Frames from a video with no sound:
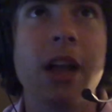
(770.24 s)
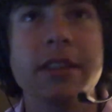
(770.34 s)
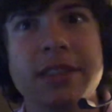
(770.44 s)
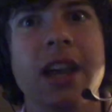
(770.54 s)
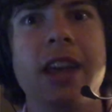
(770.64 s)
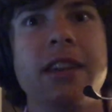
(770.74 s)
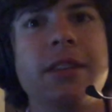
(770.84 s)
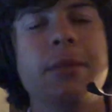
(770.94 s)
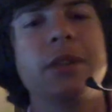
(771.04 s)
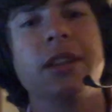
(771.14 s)
signed
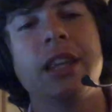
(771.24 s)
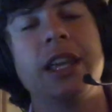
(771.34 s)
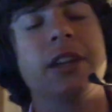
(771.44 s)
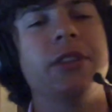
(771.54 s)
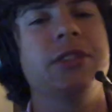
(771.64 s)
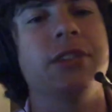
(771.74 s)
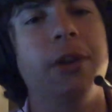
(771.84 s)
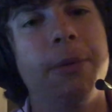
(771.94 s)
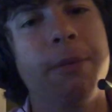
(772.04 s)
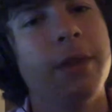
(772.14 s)
with the Lakers.
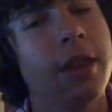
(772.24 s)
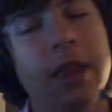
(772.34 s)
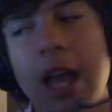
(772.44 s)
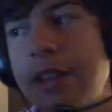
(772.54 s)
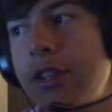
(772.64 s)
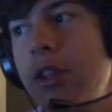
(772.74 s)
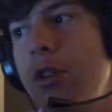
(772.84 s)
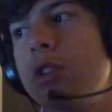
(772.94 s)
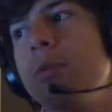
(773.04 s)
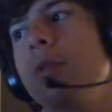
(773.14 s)
So that's a
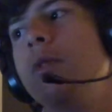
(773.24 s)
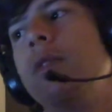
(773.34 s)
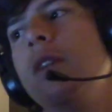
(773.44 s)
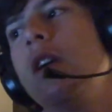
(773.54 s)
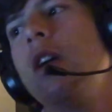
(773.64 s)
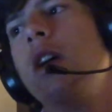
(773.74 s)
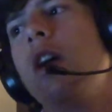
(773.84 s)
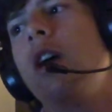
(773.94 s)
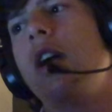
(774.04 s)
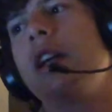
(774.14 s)
huge move.
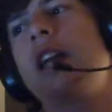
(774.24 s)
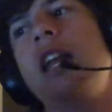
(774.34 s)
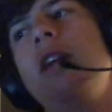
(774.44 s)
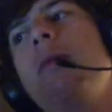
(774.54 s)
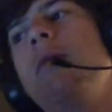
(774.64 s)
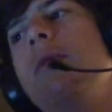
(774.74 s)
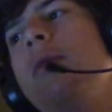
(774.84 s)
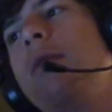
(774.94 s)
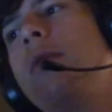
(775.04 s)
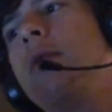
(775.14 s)
All right, getting
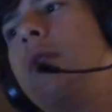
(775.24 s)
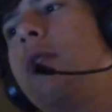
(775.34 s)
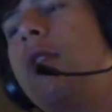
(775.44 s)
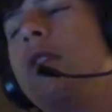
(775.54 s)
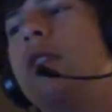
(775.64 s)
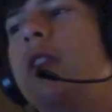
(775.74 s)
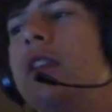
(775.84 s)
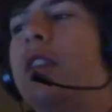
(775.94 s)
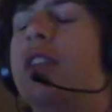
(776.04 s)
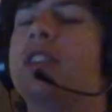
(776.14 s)

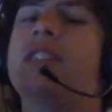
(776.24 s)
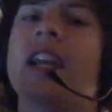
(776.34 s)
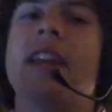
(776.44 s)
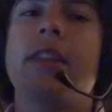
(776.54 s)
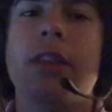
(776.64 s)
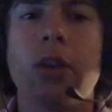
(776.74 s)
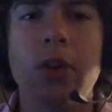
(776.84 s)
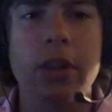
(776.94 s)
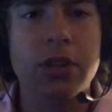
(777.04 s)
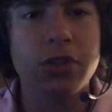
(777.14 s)
into the second third
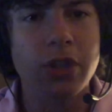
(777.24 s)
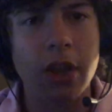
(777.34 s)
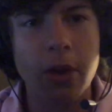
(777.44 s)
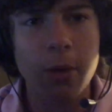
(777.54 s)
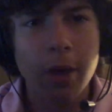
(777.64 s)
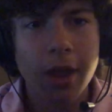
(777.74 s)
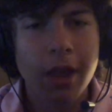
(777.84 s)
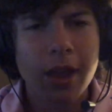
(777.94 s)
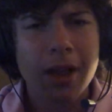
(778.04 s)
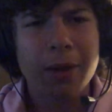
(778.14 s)
of the show,
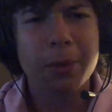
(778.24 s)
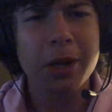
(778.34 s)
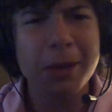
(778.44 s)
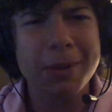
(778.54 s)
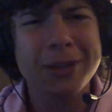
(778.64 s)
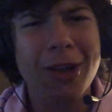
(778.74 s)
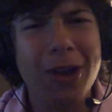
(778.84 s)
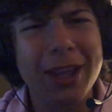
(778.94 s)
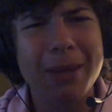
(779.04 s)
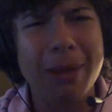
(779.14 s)
we're going to be
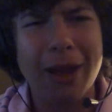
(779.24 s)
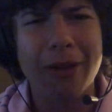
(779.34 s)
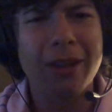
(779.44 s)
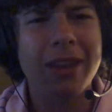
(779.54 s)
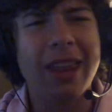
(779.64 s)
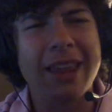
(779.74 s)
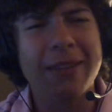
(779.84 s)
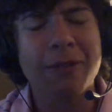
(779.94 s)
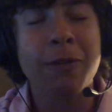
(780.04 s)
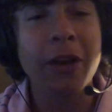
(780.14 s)
talking about a
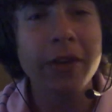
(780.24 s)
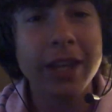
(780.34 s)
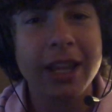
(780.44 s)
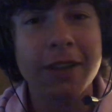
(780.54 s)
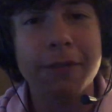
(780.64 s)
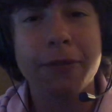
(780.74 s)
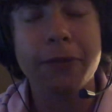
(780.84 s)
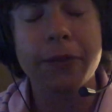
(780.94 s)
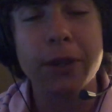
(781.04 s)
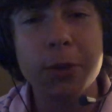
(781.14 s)
very
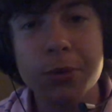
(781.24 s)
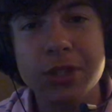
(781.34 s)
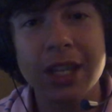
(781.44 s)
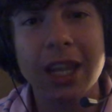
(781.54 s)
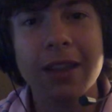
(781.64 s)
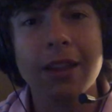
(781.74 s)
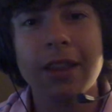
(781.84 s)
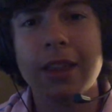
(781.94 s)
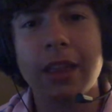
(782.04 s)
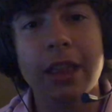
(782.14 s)
confusing,
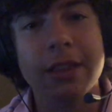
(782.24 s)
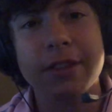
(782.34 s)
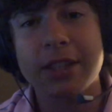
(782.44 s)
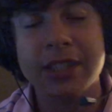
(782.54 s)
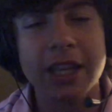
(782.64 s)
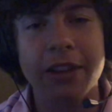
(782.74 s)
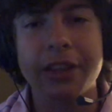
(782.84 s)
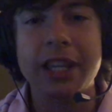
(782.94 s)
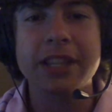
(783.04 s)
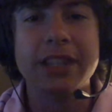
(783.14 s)
and to say the
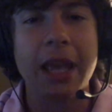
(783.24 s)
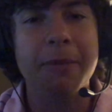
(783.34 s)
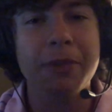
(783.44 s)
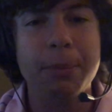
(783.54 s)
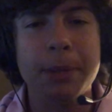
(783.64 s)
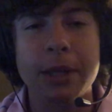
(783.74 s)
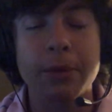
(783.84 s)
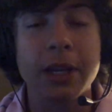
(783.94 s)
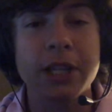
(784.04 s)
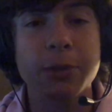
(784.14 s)
least, MVP
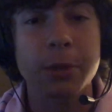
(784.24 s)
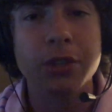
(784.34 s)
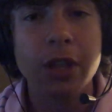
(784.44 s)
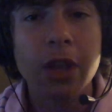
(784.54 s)
race, which